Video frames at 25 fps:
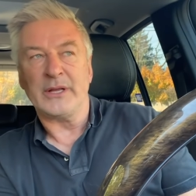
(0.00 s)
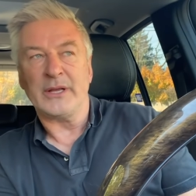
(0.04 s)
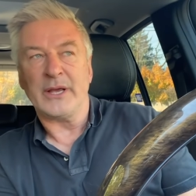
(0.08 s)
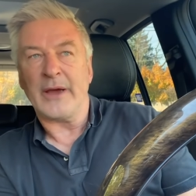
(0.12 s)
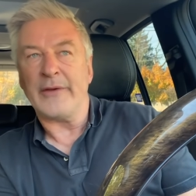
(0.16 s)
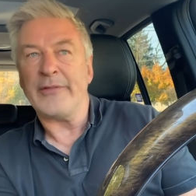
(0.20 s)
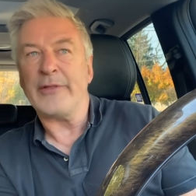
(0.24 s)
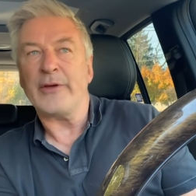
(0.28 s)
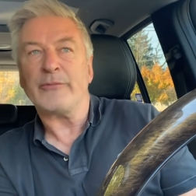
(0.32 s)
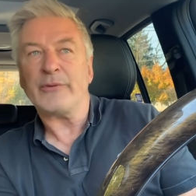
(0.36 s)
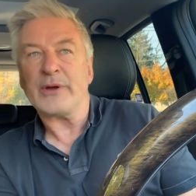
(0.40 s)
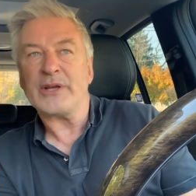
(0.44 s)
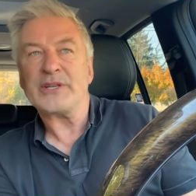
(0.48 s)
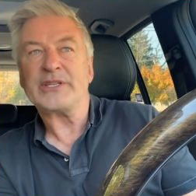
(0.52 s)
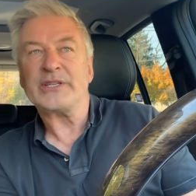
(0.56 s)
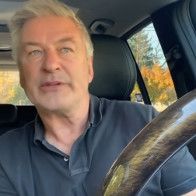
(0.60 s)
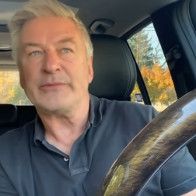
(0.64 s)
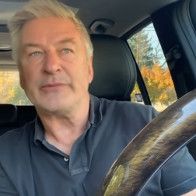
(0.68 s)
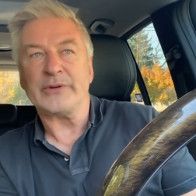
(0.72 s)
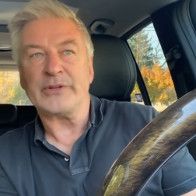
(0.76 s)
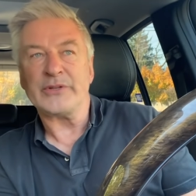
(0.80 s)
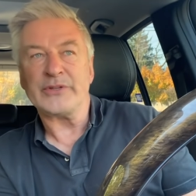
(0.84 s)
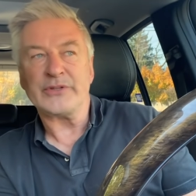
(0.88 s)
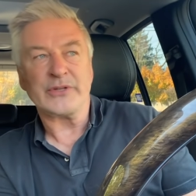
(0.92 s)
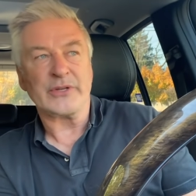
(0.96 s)
And the rest of
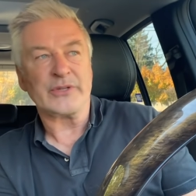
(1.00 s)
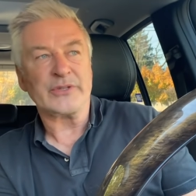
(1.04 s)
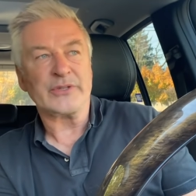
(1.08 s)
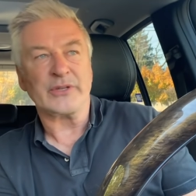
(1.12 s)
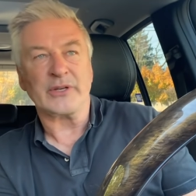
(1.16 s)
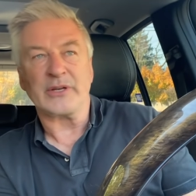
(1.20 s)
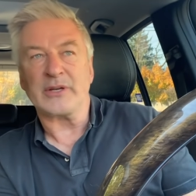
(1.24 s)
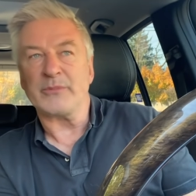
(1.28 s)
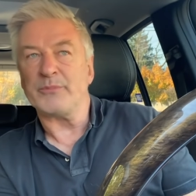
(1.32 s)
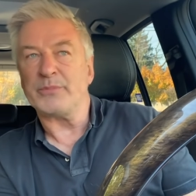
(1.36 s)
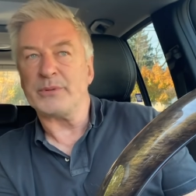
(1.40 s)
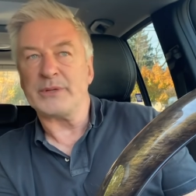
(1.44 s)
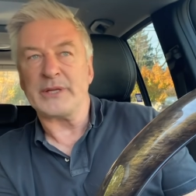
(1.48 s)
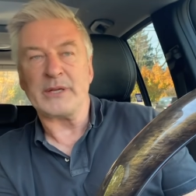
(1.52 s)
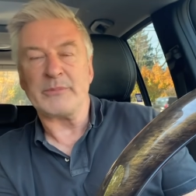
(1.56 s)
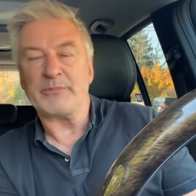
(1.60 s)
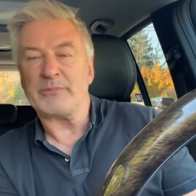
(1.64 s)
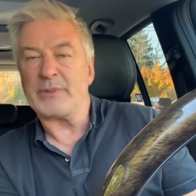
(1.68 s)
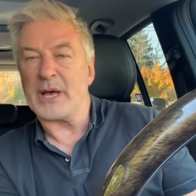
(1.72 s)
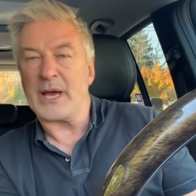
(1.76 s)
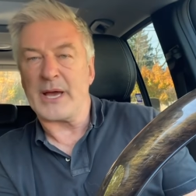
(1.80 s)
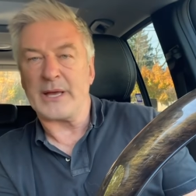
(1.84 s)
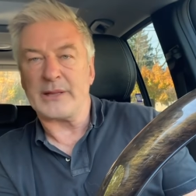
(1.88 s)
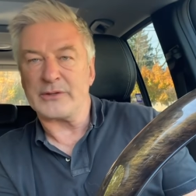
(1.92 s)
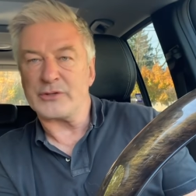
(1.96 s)
it is just a complete
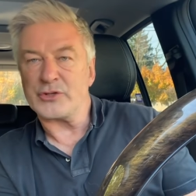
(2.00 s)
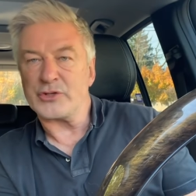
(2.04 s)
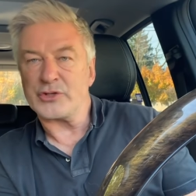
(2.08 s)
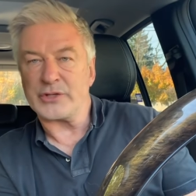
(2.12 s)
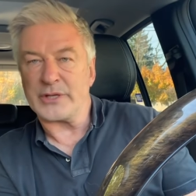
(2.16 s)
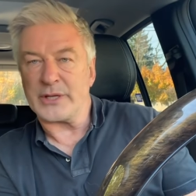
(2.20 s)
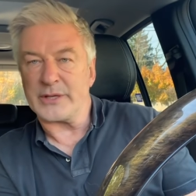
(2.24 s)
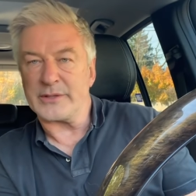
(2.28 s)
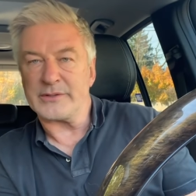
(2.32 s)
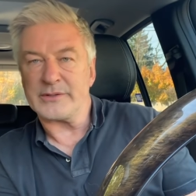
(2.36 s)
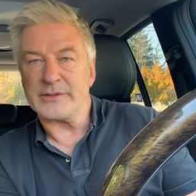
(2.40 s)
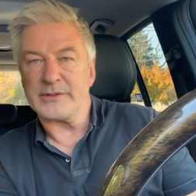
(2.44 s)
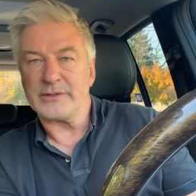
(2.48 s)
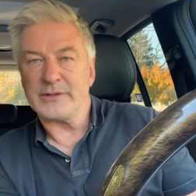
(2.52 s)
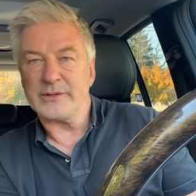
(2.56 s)
pile of shit